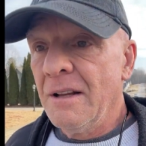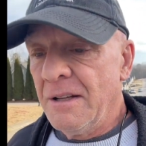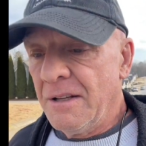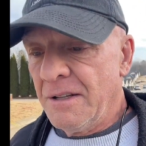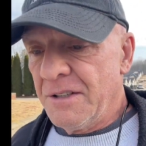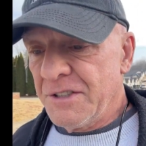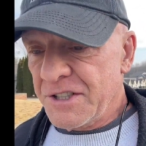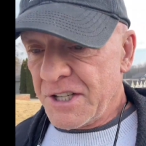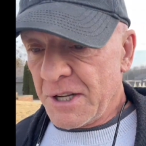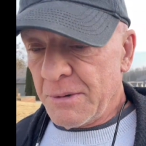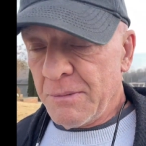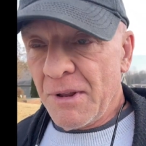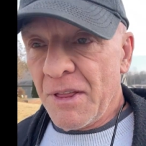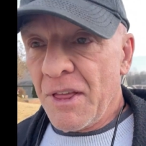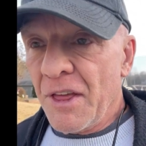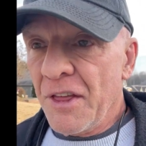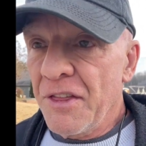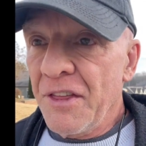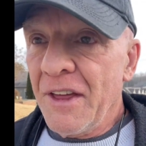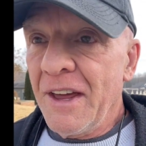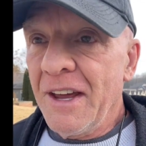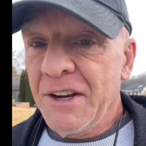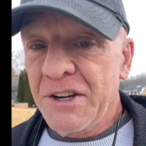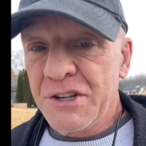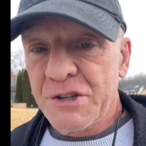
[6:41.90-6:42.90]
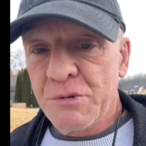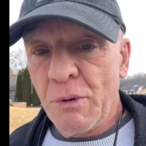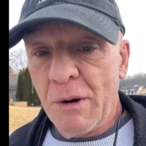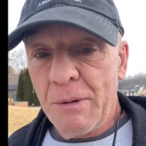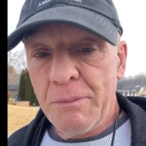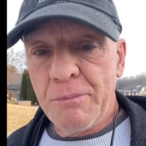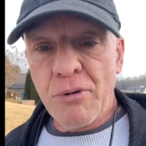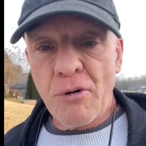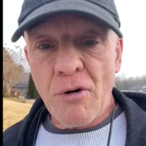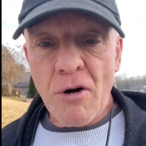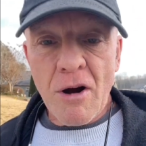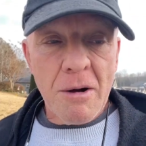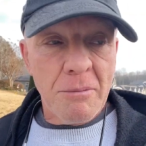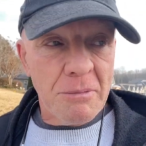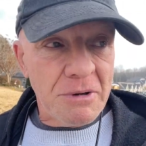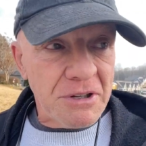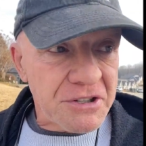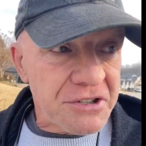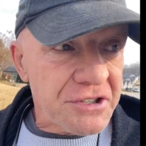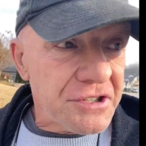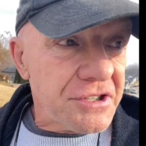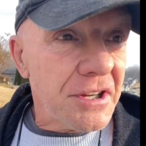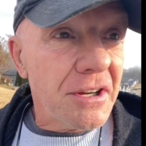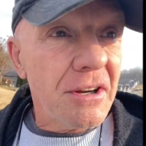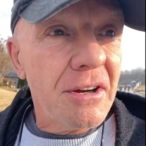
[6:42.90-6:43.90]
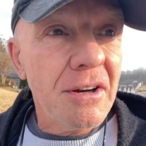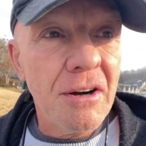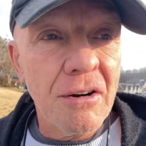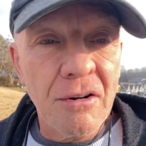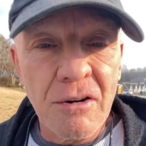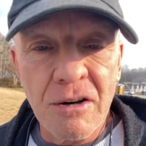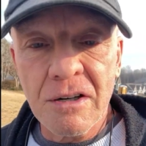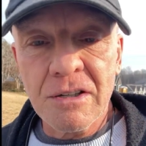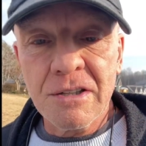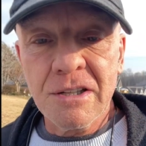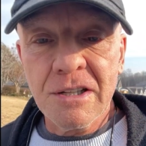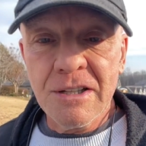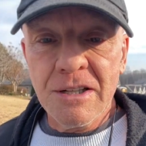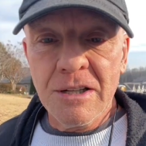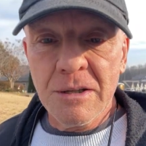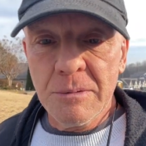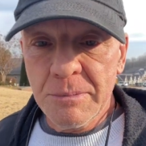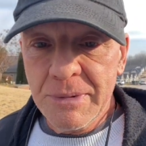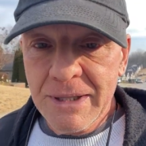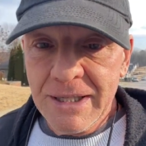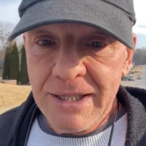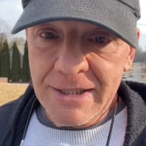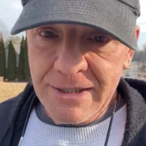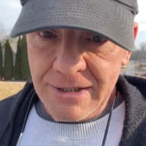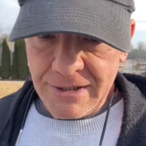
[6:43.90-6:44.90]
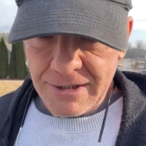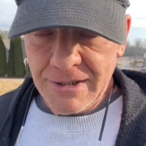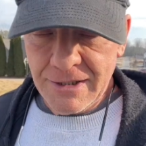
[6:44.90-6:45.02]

some of the things we promise are a little bit